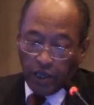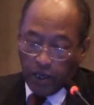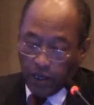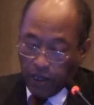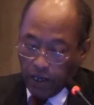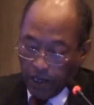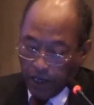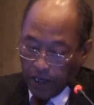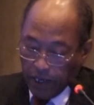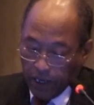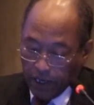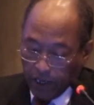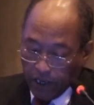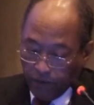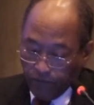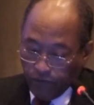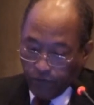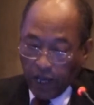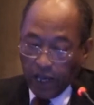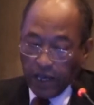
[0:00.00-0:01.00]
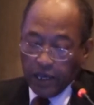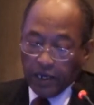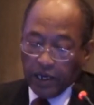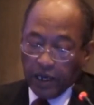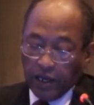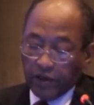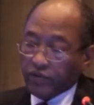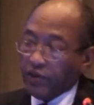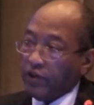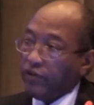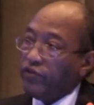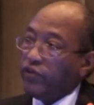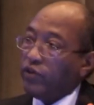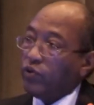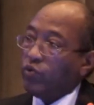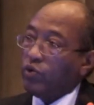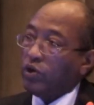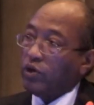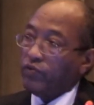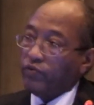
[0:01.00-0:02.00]
Finance, I
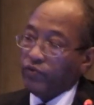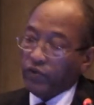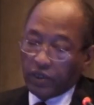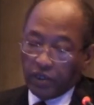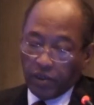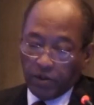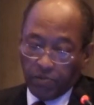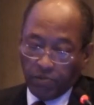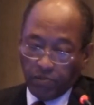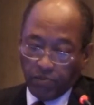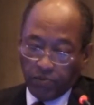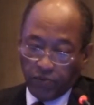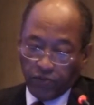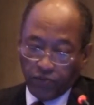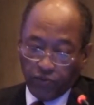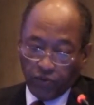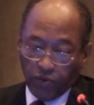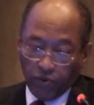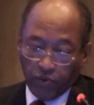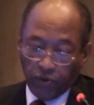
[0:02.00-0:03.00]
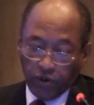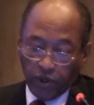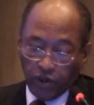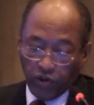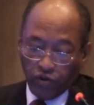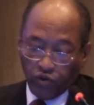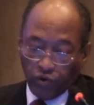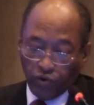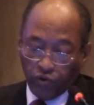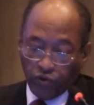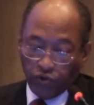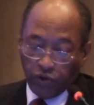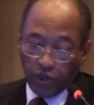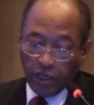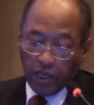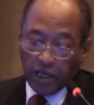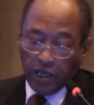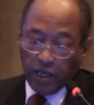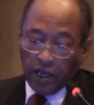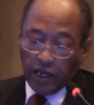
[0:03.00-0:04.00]
think one of the strong issues.
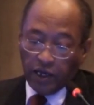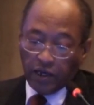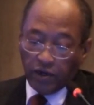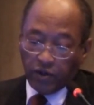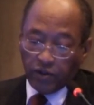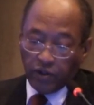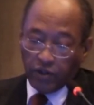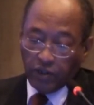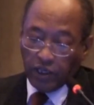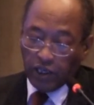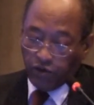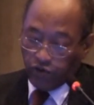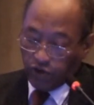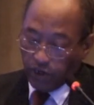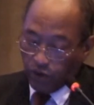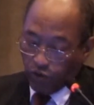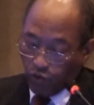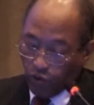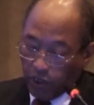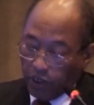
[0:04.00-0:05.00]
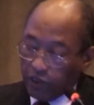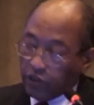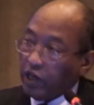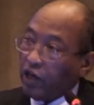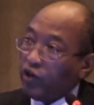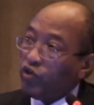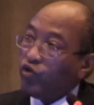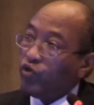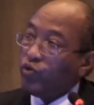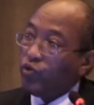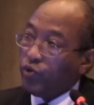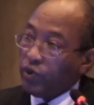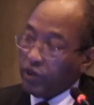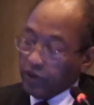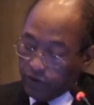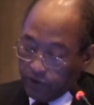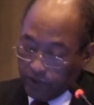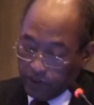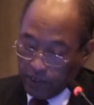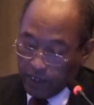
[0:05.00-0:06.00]
Accreditation, quality
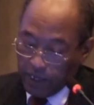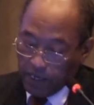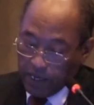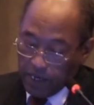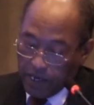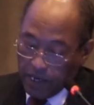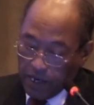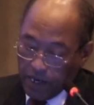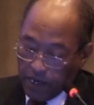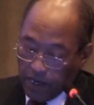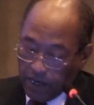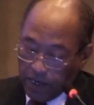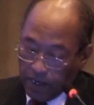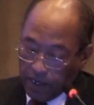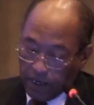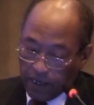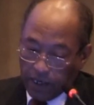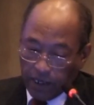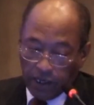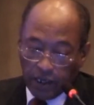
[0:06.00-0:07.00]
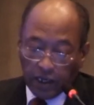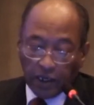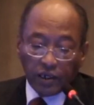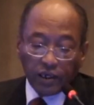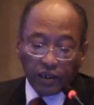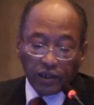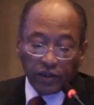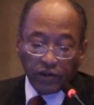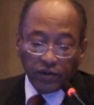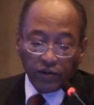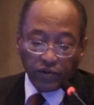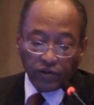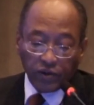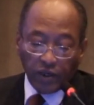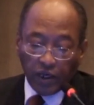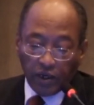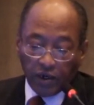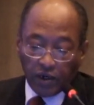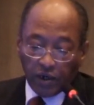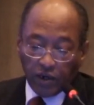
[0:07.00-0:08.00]
assurance is
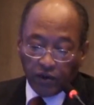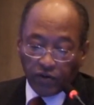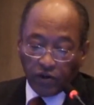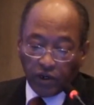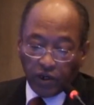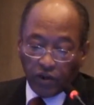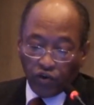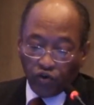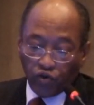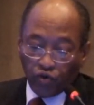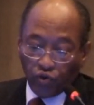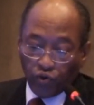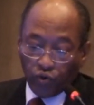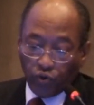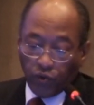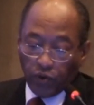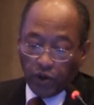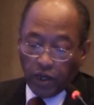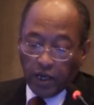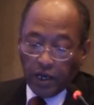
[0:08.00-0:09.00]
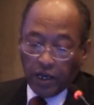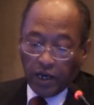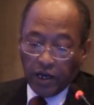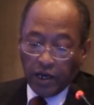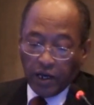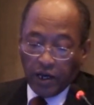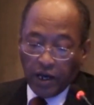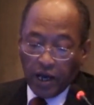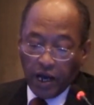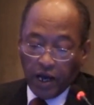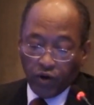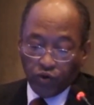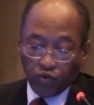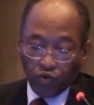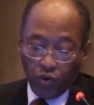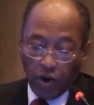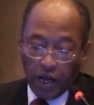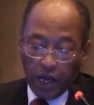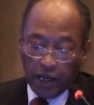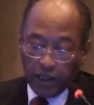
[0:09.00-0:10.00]
another issue. How to
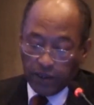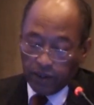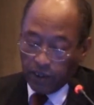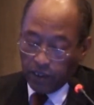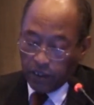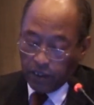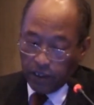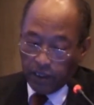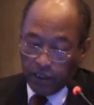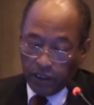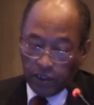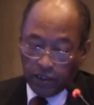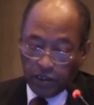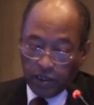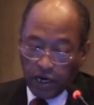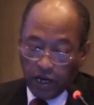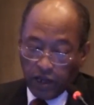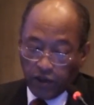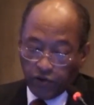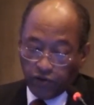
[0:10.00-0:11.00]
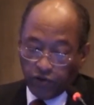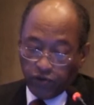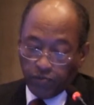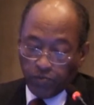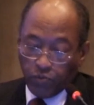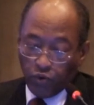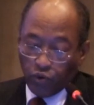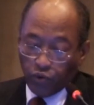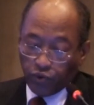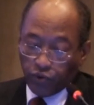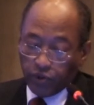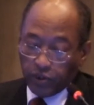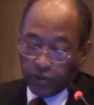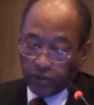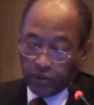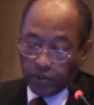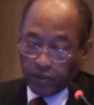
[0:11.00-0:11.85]
handle the trans-border